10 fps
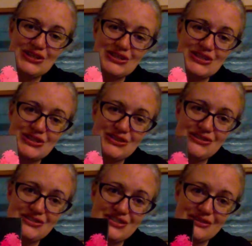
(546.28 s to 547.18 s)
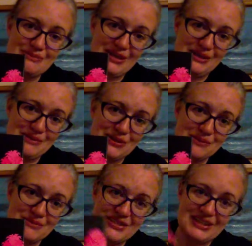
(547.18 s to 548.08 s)
So this is just making me
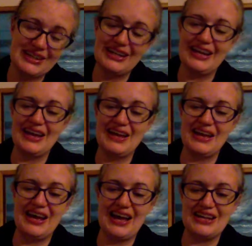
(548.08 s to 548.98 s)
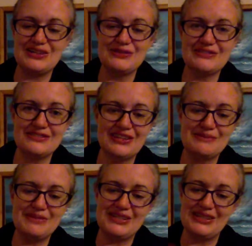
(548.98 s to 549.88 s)
homesick. I know this is
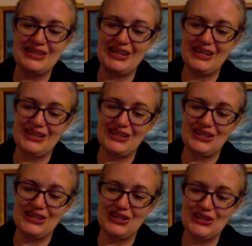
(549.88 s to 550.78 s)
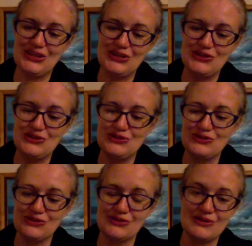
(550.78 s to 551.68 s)
going to be a
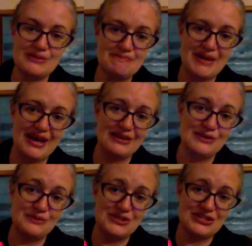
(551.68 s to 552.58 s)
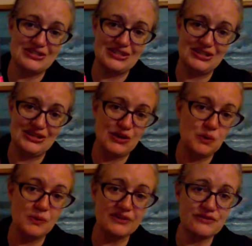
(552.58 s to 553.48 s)
neutral palette, which
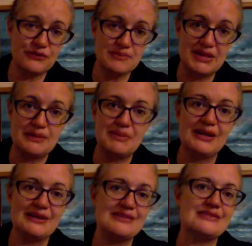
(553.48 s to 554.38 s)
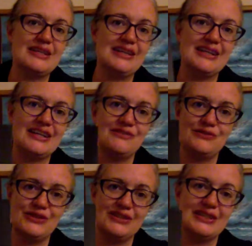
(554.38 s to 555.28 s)
works for me because, again, I have
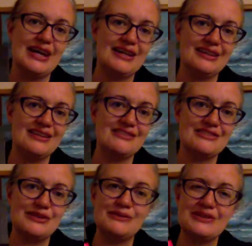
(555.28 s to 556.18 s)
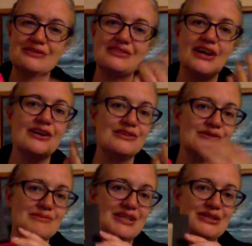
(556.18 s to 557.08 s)
hooded eyelids, so it's hard
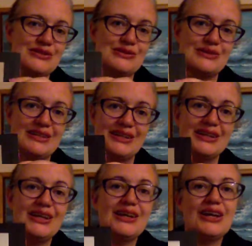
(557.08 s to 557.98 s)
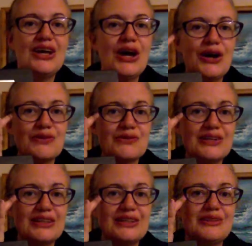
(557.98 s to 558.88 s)
for me to do like a
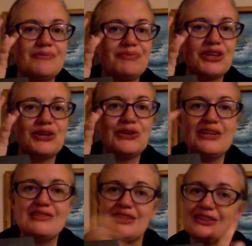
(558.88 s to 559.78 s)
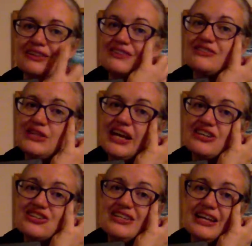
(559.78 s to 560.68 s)
really crazy look. See, I
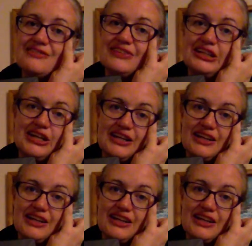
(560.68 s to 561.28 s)
actually have like